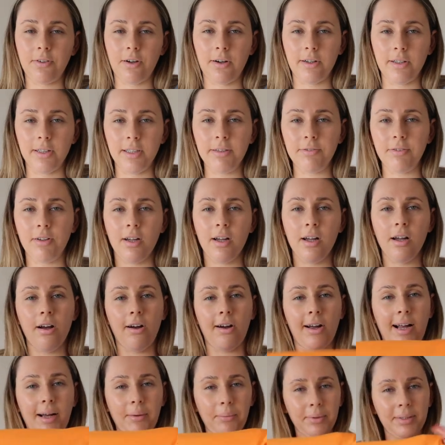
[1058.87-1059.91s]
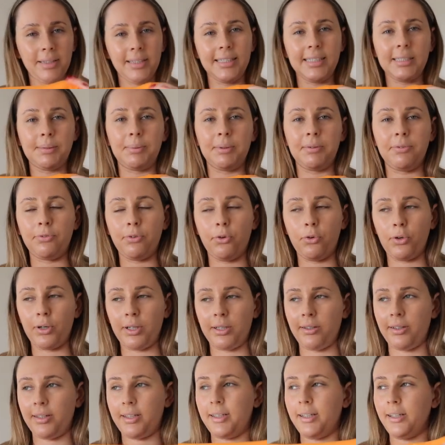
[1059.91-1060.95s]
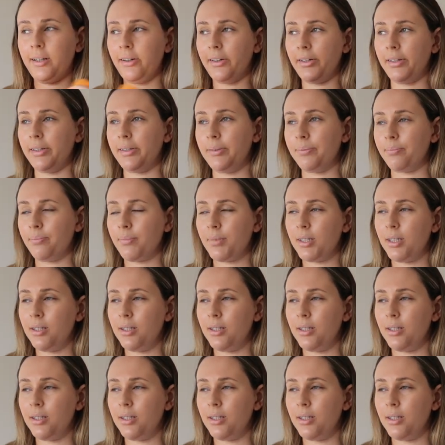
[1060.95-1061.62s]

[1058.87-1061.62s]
I had one of these before in like a kind of